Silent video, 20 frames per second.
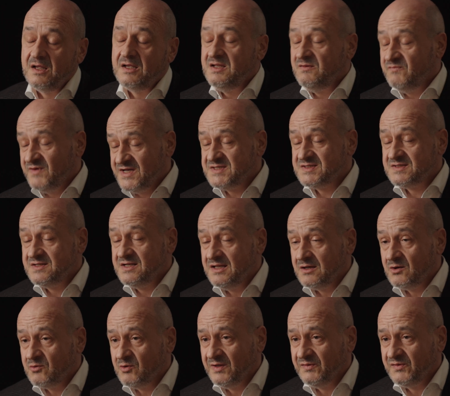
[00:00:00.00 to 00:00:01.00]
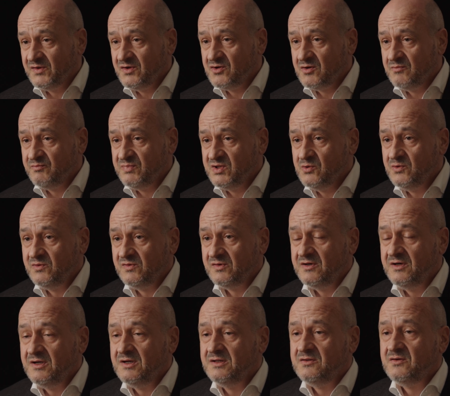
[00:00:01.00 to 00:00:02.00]
investing in quantum
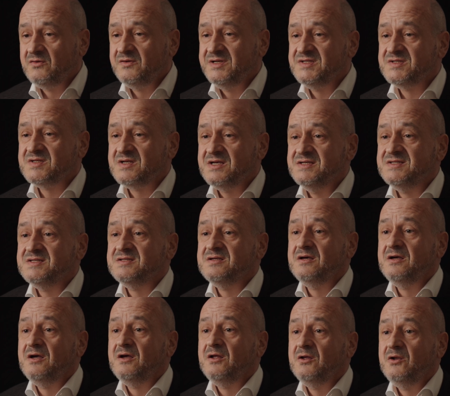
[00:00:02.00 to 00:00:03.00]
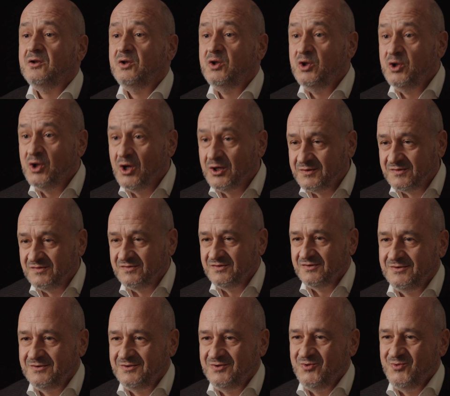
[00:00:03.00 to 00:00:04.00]
computer. The risk is not
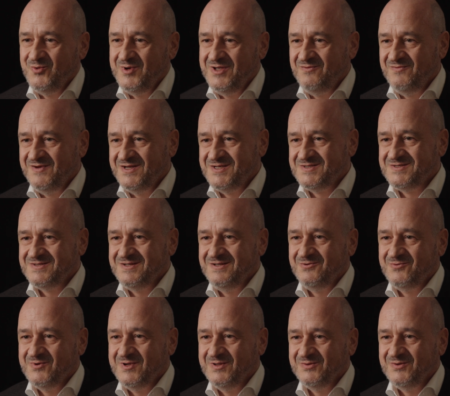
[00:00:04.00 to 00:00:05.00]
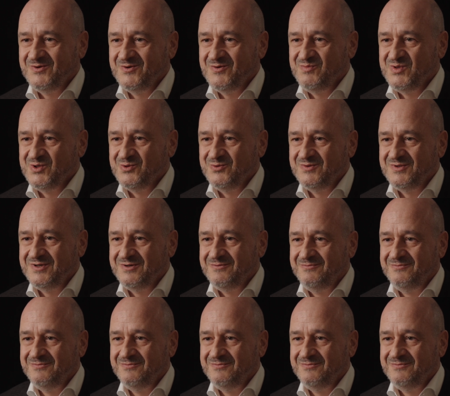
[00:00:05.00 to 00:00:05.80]
to invest in quantum computer.